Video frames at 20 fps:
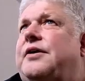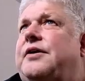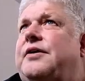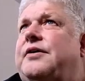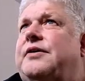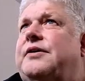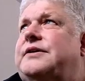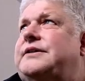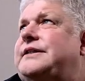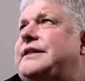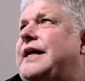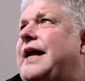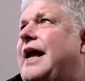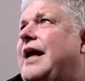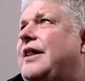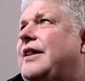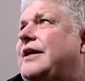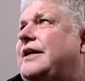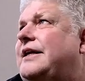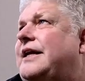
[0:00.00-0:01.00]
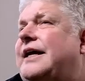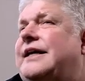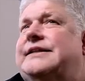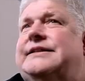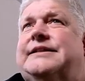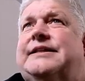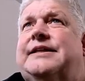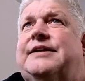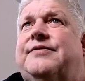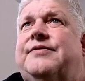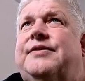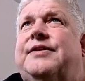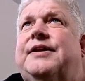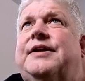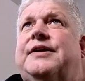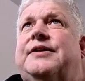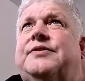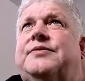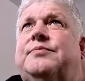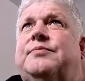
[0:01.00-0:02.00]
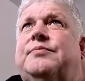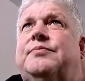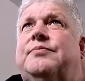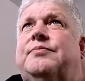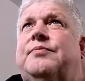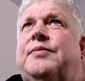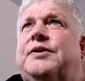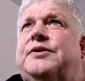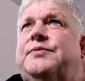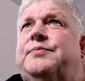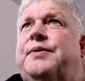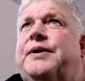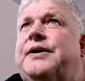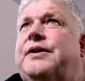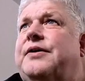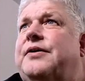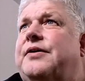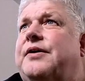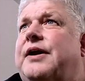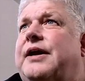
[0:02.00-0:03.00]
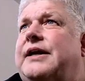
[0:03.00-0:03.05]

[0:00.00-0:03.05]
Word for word: you can see how the text and everything is m much bigger,